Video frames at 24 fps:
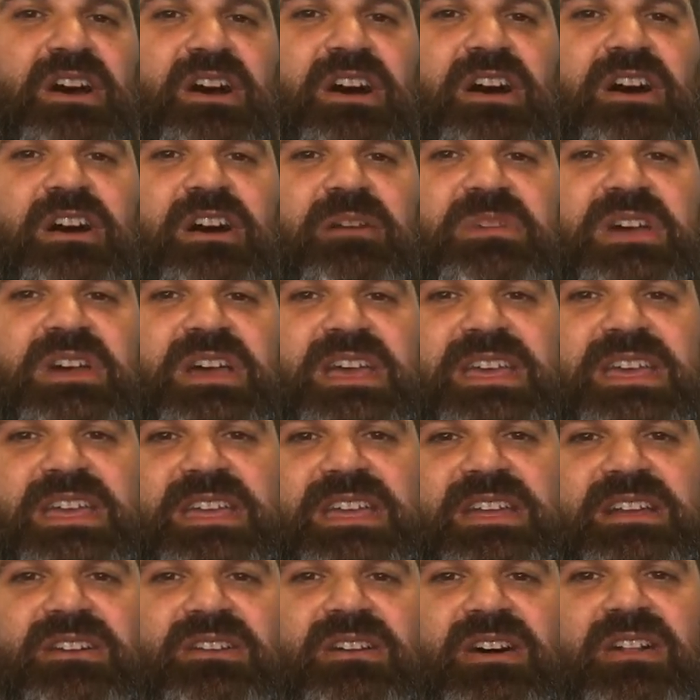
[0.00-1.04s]
Um,
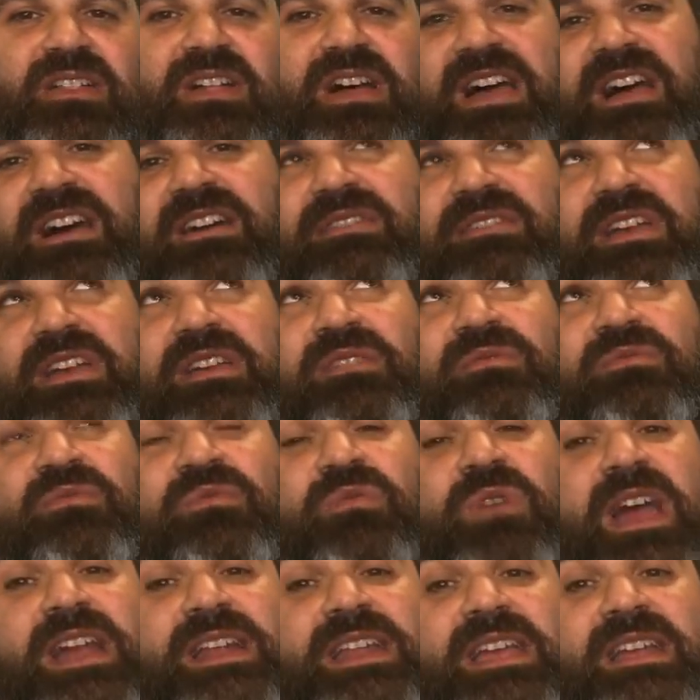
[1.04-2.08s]
here I'll have a
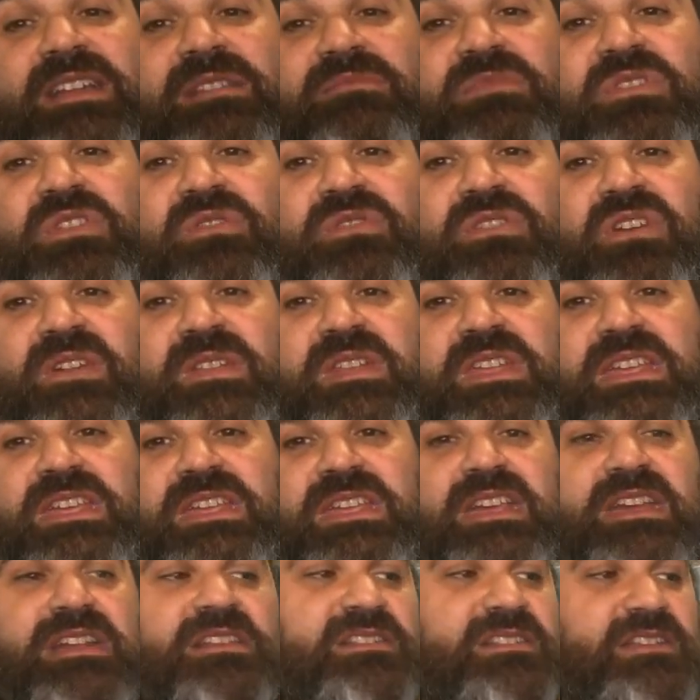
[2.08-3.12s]
right-handed mute on the
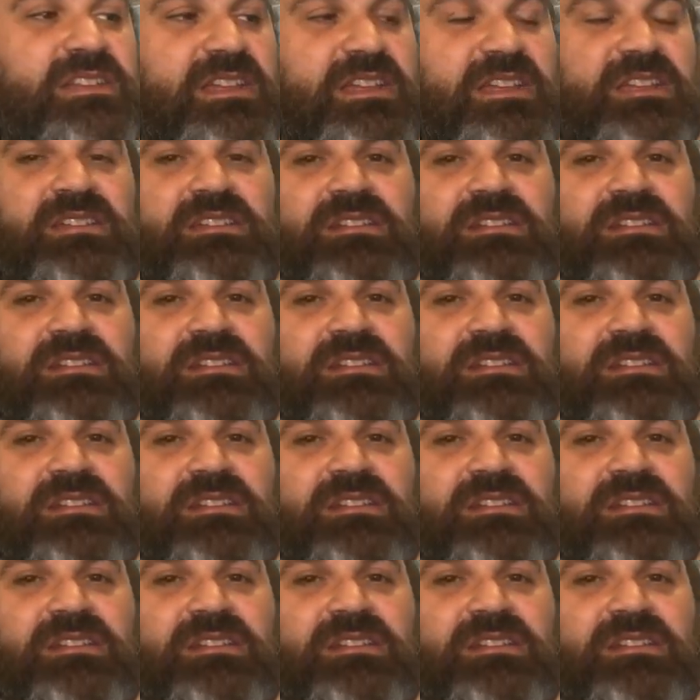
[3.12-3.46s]
E and D.